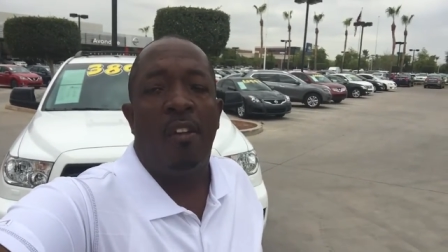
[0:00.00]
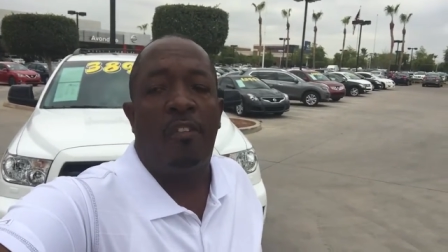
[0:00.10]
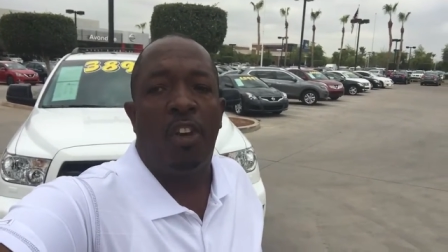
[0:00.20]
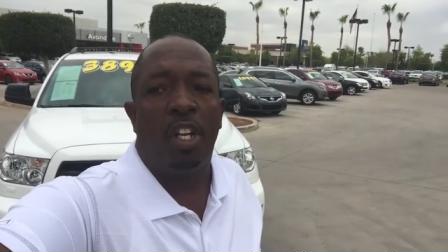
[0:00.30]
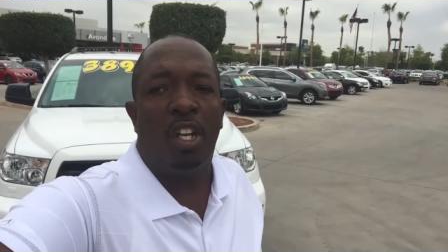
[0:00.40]

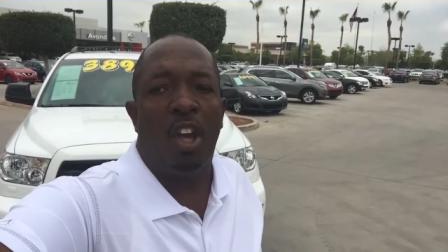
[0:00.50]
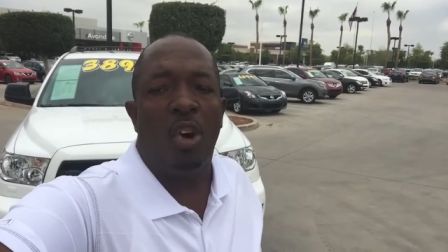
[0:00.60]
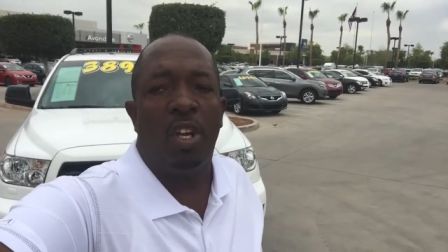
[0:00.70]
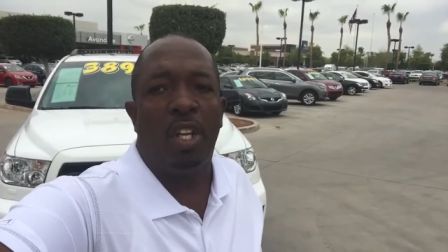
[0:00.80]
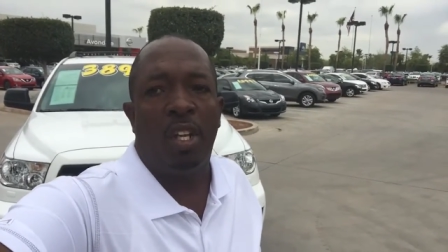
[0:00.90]
Fully
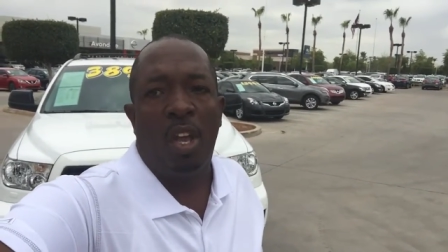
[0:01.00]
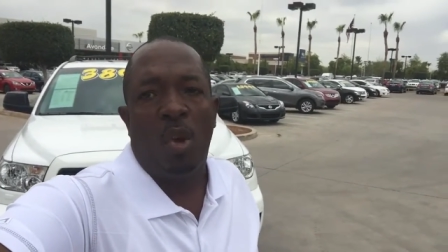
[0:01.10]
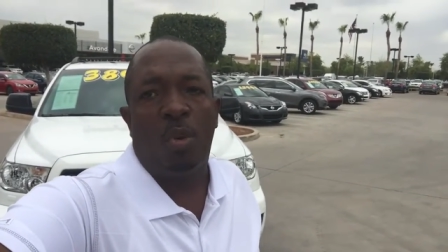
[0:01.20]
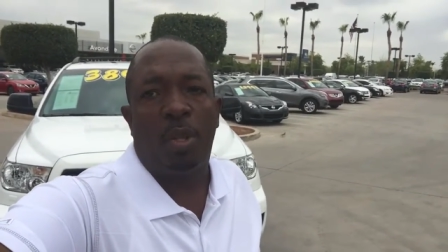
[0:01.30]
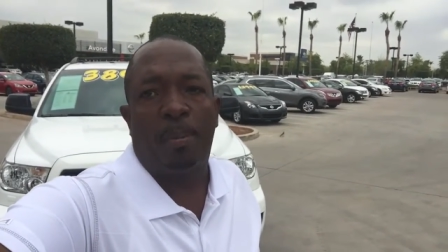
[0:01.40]
loaded
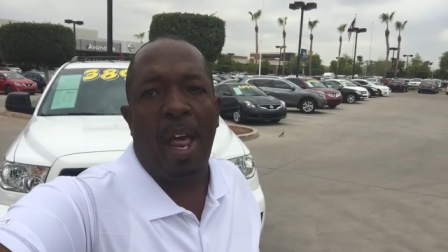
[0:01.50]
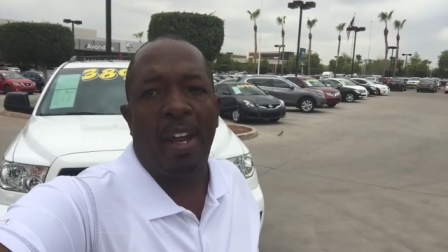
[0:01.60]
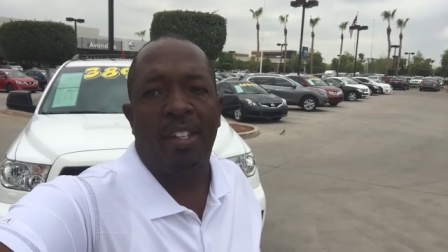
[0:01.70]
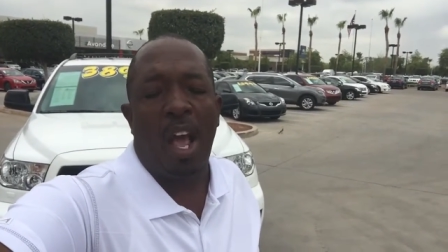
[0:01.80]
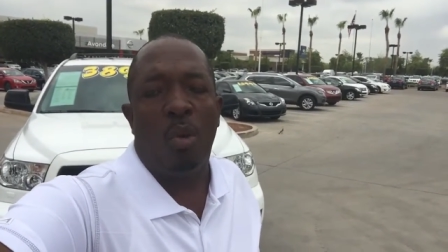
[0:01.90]
with the
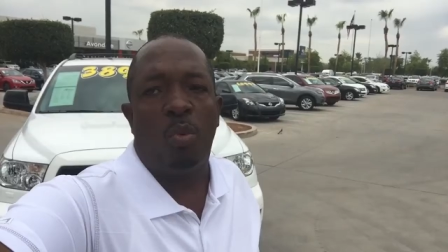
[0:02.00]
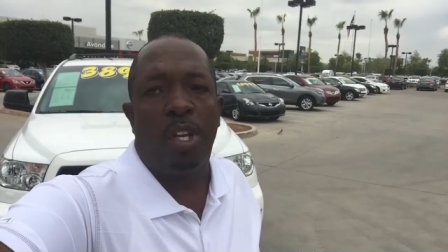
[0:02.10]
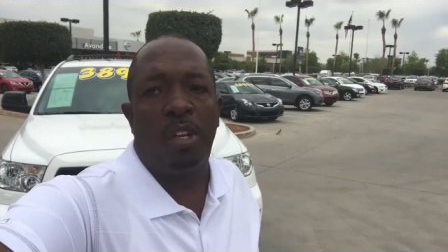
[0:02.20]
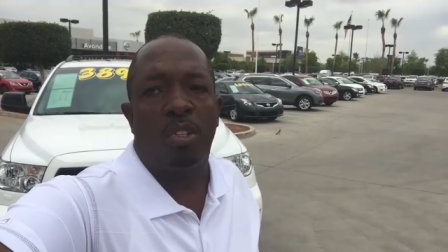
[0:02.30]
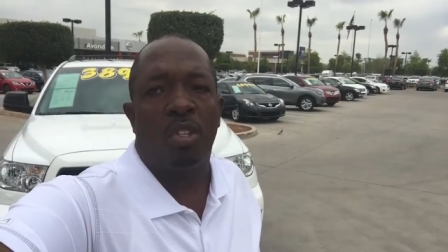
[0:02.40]
blacked out
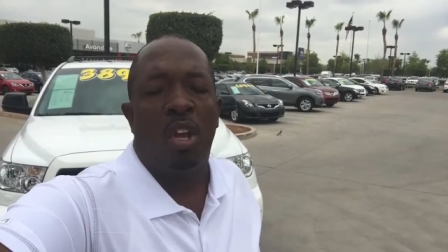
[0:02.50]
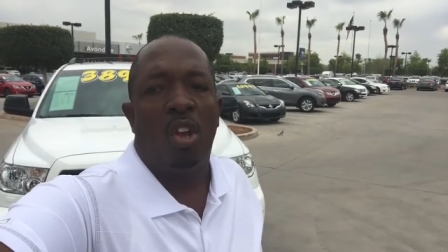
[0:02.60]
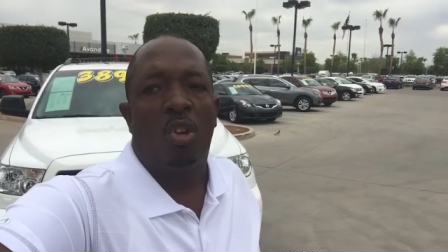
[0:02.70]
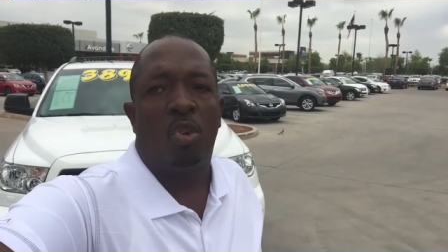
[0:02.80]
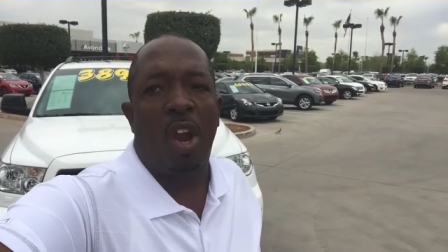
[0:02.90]
wheels,
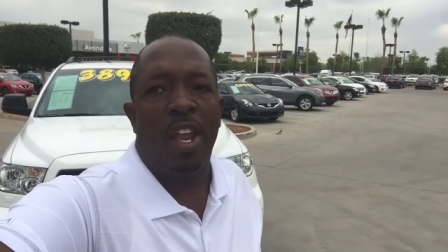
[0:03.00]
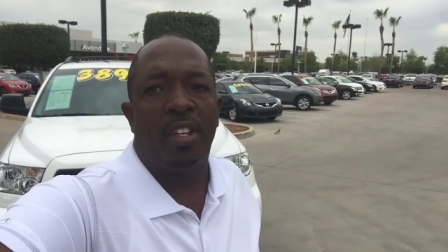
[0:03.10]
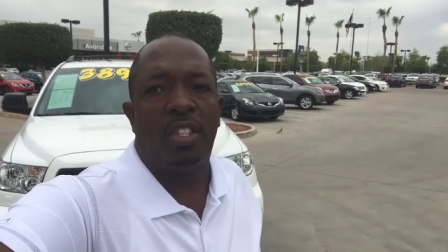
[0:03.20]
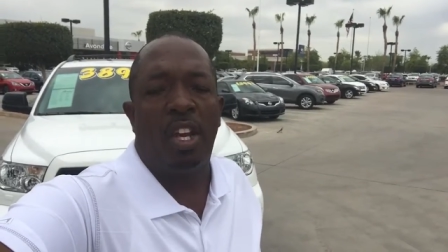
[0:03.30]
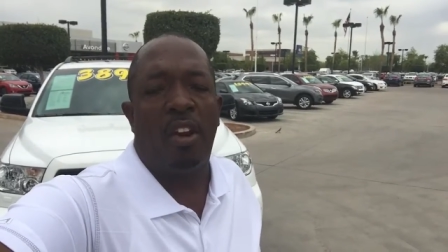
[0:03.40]
gray
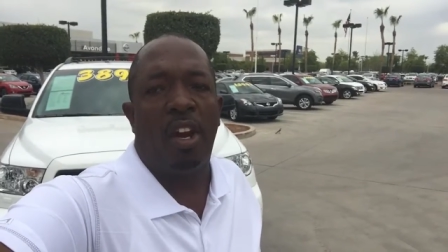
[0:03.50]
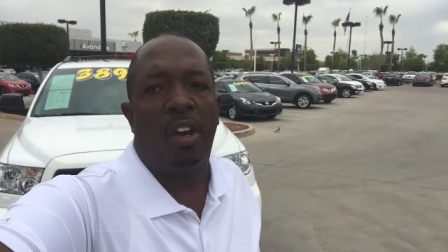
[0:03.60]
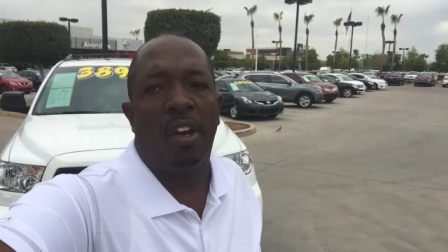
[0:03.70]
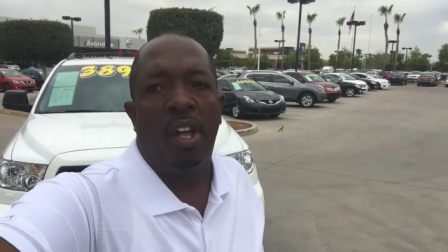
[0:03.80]
interior.